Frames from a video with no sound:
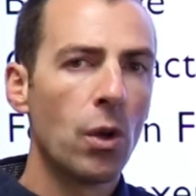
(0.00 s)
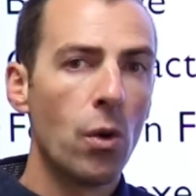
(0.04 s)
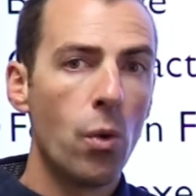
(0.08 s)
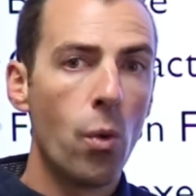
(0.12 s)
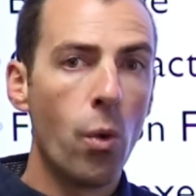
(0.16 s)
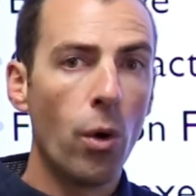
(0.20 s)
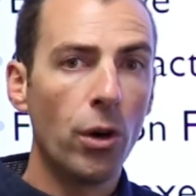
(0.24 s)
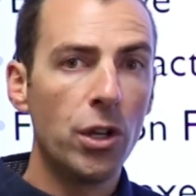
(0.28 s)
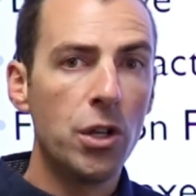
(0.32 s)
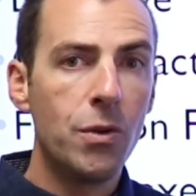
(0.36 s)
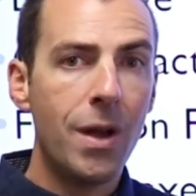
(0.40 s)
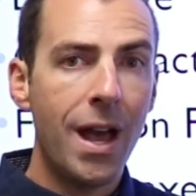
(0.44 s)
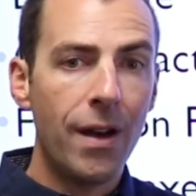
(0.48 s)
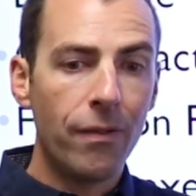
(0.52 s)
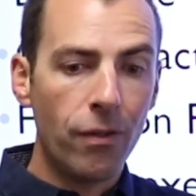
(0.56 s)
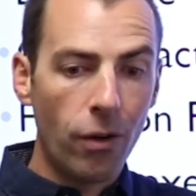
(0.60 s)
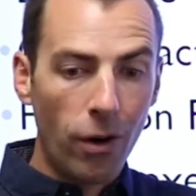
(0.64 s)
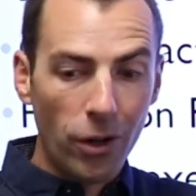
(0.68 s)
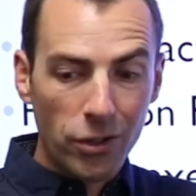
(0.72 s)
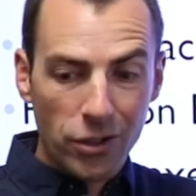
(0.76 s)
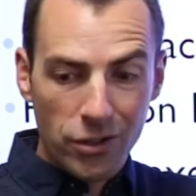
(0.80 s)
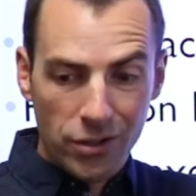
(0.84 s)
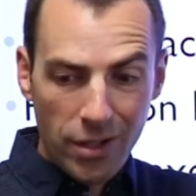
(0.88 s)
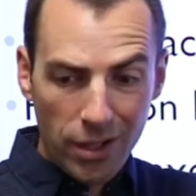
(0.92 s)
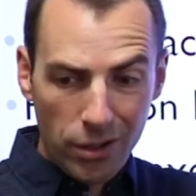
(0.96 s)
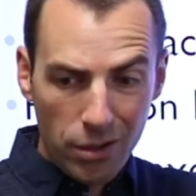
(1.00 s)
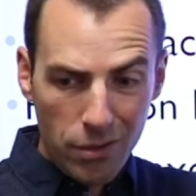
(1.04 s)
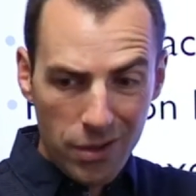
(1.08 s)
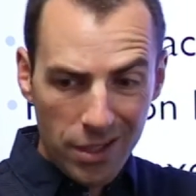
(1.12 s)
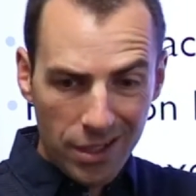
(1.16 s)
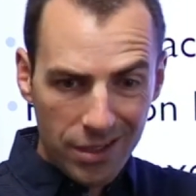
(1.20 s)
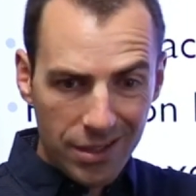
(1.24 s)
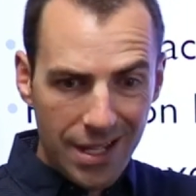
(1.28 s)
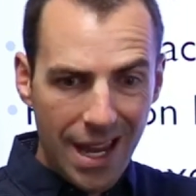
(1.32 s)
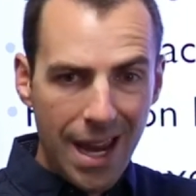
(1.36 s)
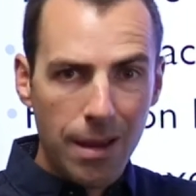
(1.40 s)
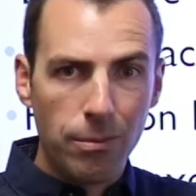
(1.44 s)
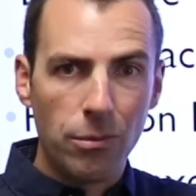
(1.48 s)
or you have arches that do the
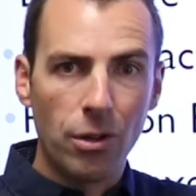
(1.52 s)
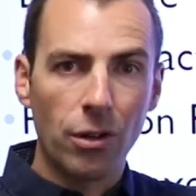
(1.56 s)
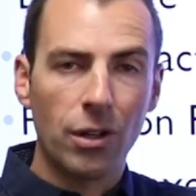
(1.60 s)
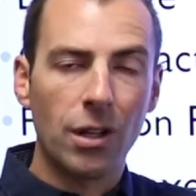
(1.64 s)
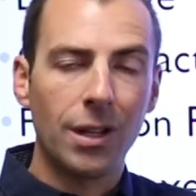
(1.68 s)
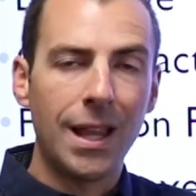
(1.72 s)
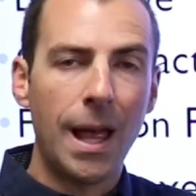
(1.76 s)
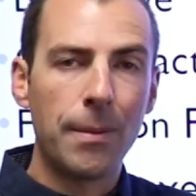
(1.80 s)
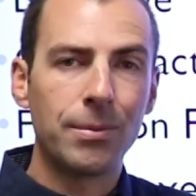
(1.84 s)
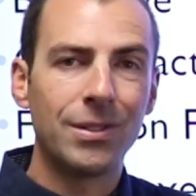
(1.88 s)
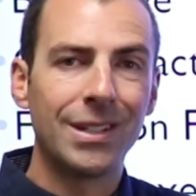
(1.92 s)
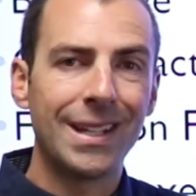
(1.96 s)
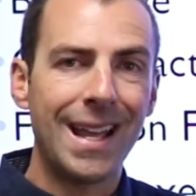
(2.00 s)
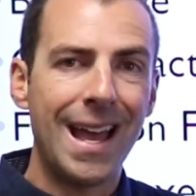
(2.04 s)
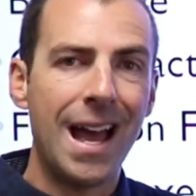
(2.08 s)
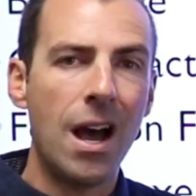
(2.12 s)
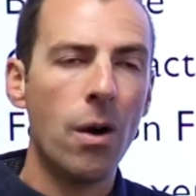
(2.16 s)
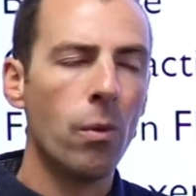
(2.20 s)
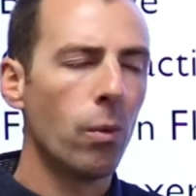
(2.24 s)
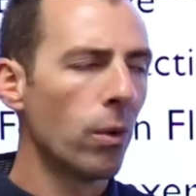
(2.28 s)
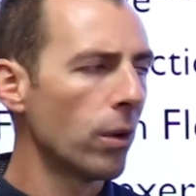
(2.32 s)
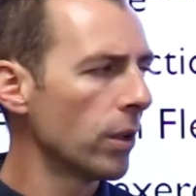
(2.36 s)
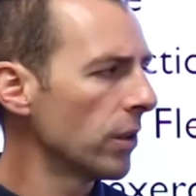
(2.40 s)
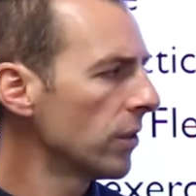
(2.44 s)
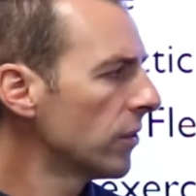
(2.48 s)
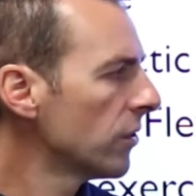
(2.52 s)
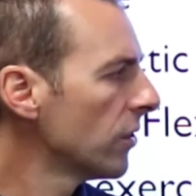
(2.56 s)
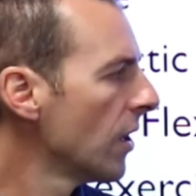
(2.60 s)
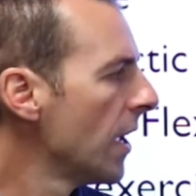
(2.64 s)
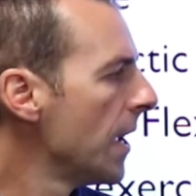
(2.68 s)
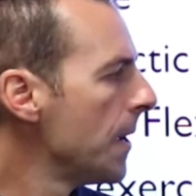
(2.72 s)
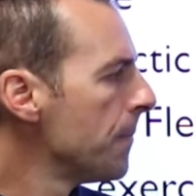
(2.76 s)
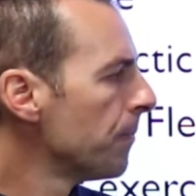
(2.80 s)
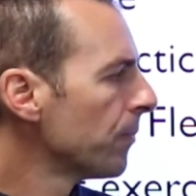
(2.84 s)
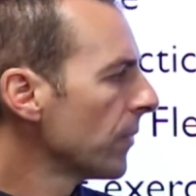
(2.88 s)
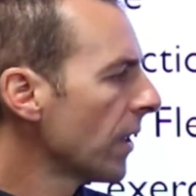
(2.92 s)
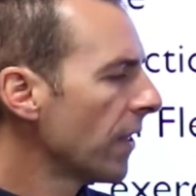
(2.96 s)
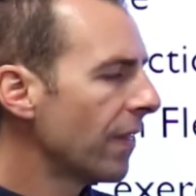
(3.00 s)
same, they're collapsing outwards,
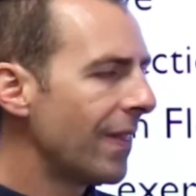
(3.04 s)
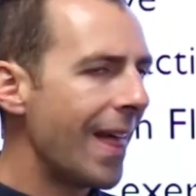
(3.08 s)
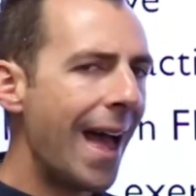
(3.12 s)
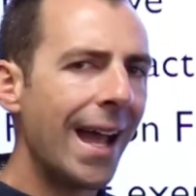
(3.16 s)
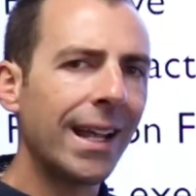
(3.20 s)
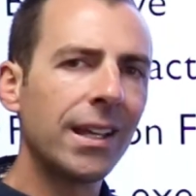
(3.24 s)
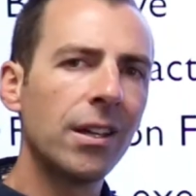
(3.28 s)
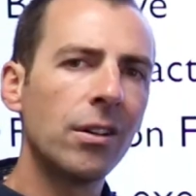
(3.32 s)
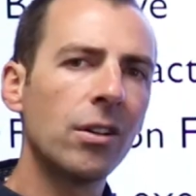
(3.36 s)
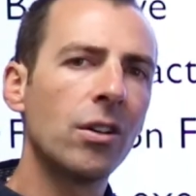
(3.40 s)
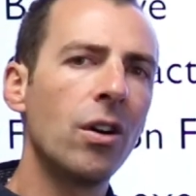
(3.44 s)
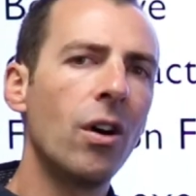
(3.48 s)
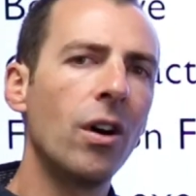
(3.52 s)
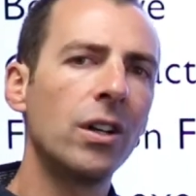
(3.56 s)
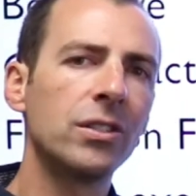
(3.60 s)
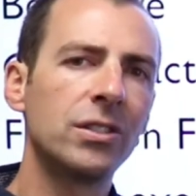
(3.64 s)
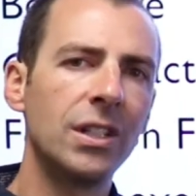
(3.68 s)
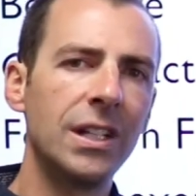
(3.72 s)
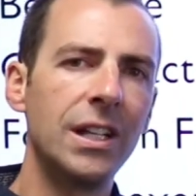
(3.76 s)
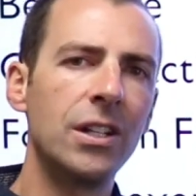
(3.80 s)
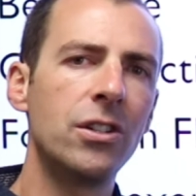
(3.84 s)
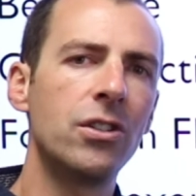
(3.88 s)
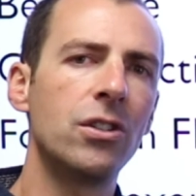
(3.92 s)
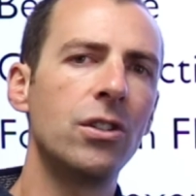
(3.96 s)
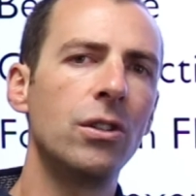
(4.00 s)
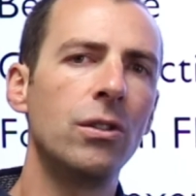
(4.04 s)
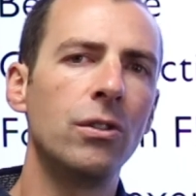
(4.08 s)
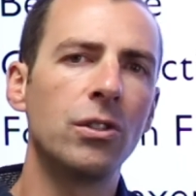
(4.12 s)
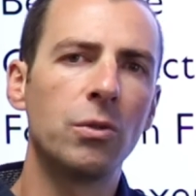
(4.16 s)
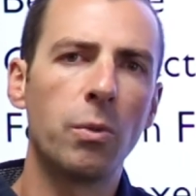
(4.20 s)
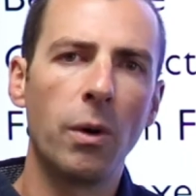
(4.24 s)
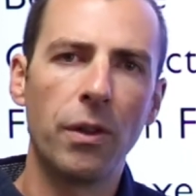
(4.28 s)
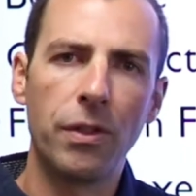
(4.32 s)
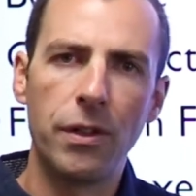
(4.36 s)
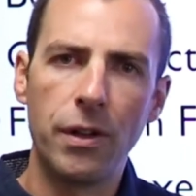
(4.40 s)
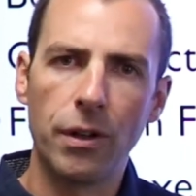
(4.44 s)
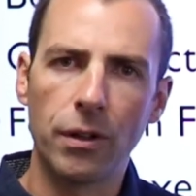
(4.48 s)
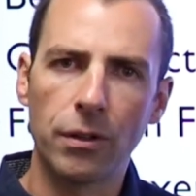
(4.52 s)
that can cause issues
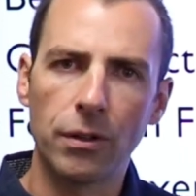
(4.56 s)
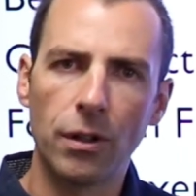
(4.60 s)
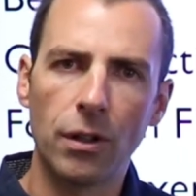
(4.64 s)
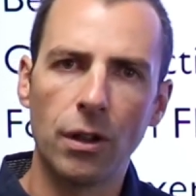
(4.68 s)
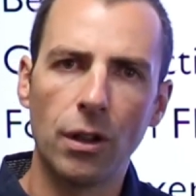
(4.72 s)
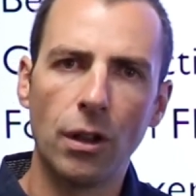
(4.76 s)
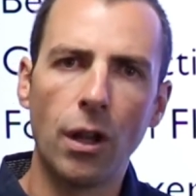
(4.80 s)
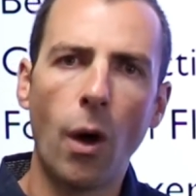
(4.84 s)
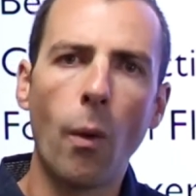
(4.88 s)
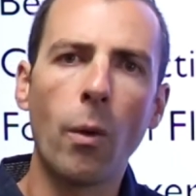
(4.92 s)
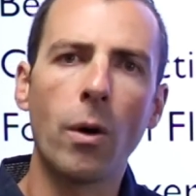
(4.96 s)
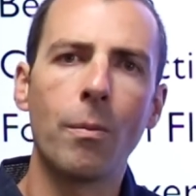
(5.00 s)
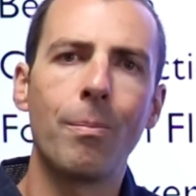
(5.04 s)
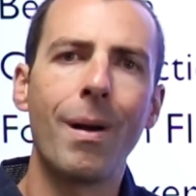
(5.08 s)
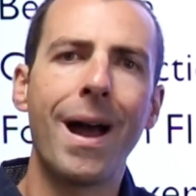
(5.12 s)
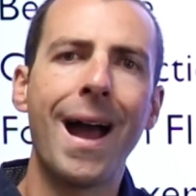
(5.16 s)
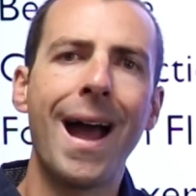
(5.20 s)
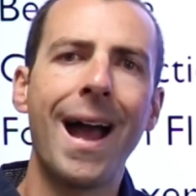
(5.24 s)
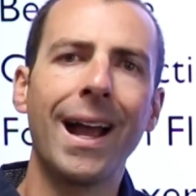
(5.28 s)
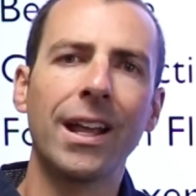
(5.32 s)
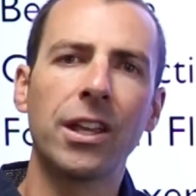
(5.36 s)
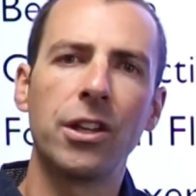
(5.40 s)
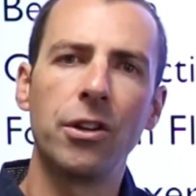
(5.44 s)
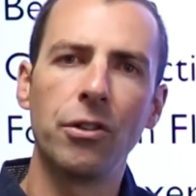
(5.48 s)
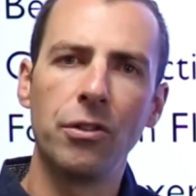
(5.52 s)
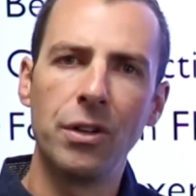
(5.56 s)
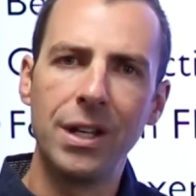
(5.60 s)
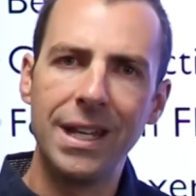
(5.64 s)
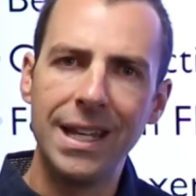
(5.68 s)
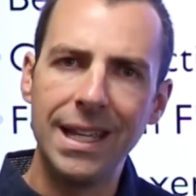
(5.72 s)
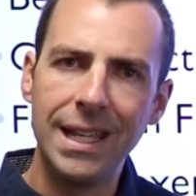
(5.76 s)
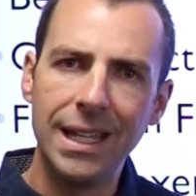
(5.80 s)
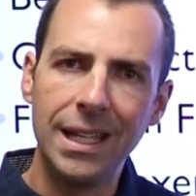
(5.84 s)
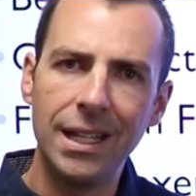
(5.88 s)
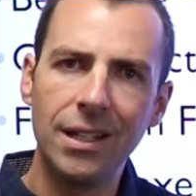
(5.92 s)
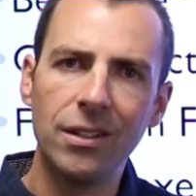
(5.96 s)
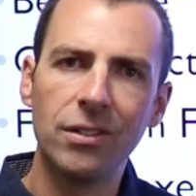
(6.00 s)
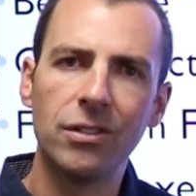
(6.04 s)
with your lower back, your
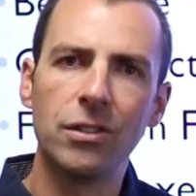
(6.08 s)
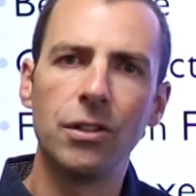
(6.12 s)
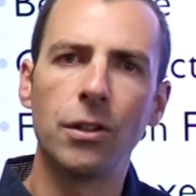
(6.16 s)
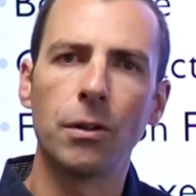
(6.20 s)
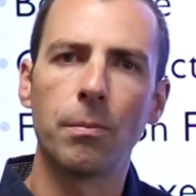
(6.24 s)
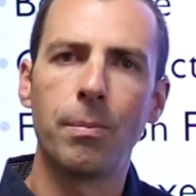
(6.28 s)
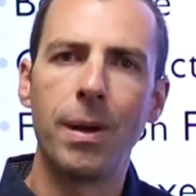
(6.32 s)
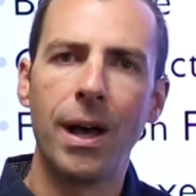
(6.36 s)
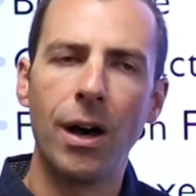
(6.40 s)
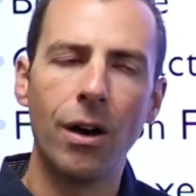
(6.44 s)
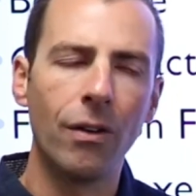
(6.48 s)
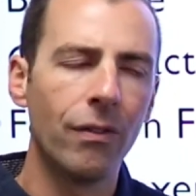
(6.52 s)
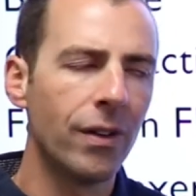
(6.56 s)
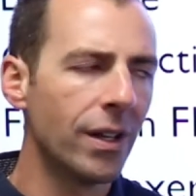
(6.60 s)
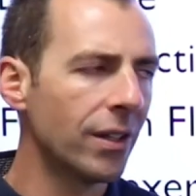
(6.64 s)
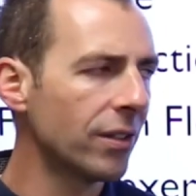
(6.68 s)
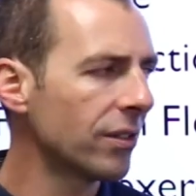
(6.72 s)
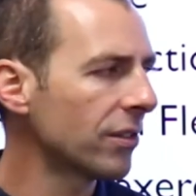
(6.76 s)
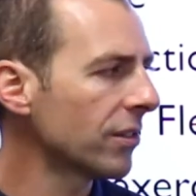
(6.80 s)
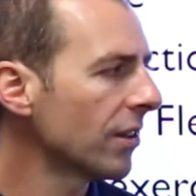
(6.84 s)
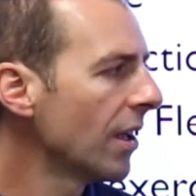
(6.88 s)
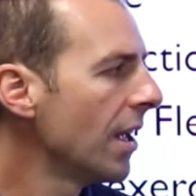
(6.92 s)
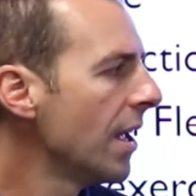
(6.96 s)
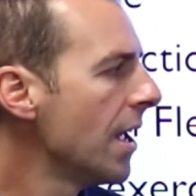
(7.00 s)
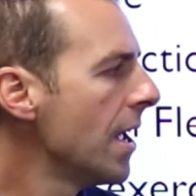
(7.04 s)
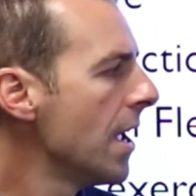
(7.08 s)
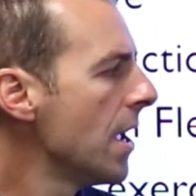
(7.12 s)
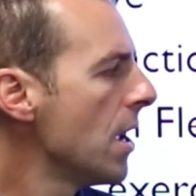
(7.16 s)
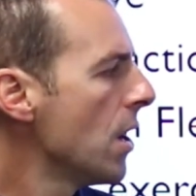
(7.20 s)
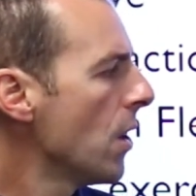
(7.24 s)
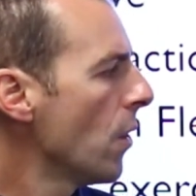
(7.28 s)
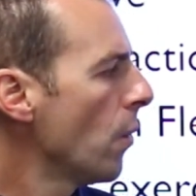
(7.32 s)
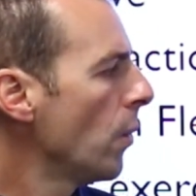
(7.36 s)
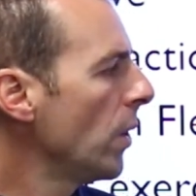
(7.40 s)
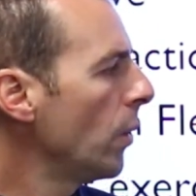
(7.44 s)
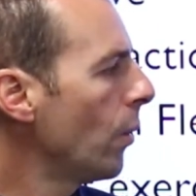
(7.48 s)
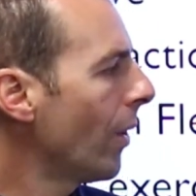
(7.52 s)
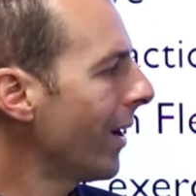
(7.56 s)
knees, your pelvis.
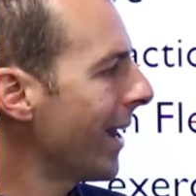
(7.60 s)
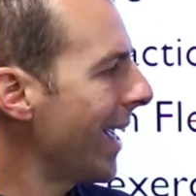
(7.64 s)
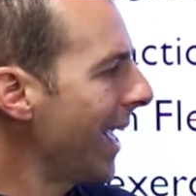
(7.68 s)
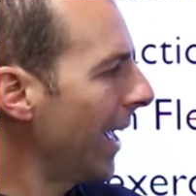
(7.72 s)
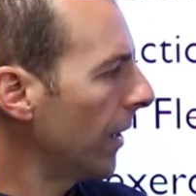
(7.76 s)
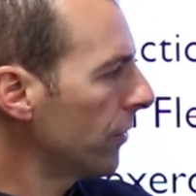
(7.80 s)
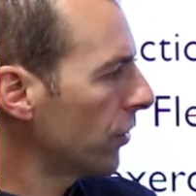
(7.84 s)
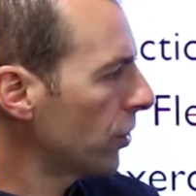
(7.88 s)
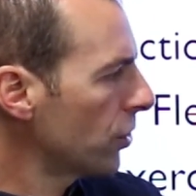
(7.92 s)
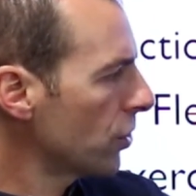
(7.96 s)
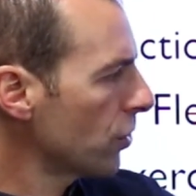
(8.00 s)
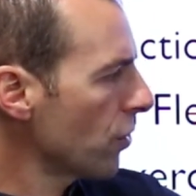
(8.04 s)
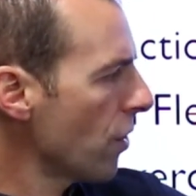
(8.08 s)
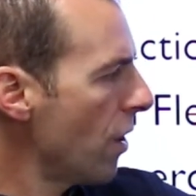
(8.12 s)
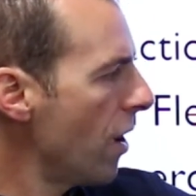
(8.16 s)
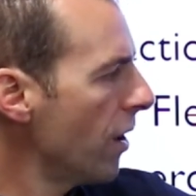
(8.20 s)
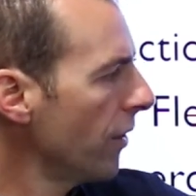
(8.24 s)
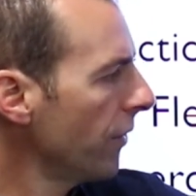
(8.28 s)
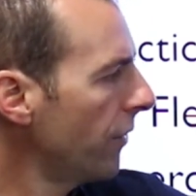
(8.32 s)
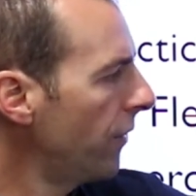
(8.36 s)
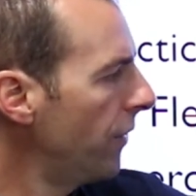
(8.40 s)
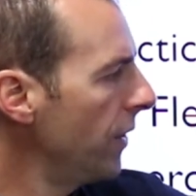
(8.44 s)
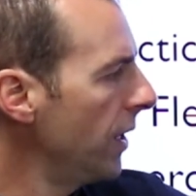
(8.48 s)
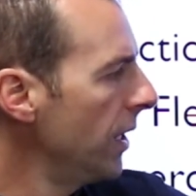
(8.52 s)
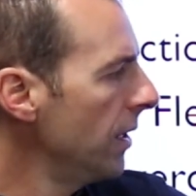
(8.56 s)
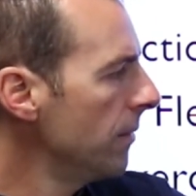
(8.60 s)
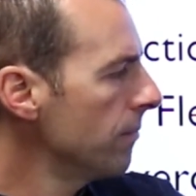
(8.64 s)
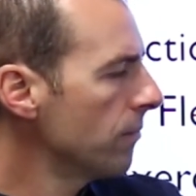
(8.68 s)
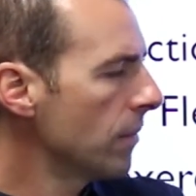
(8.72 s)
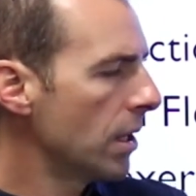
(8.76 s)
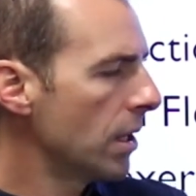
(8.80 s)
We want to have strong feet.